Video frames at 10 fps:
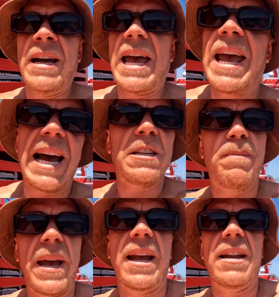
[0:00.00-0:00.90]
it has
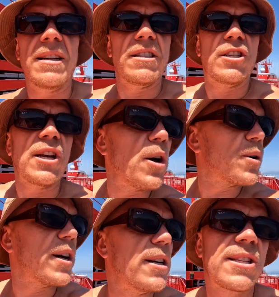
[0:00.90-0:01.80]
been so
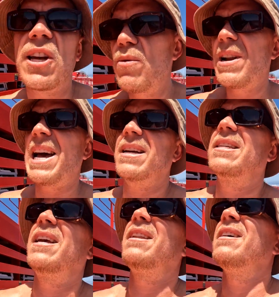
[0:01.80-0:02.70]
good, so
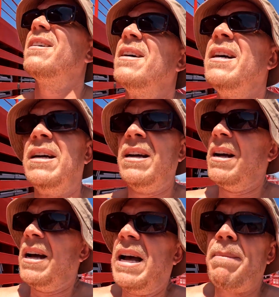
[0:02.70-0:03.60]
relaxing.
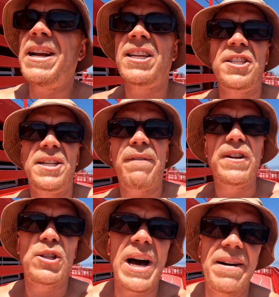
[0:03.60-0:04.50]
It makes such a
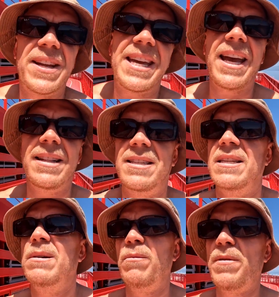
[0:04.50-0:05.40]
difference not having
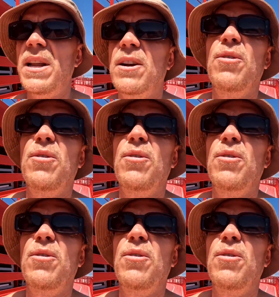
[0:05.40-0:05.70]
kids. We've done a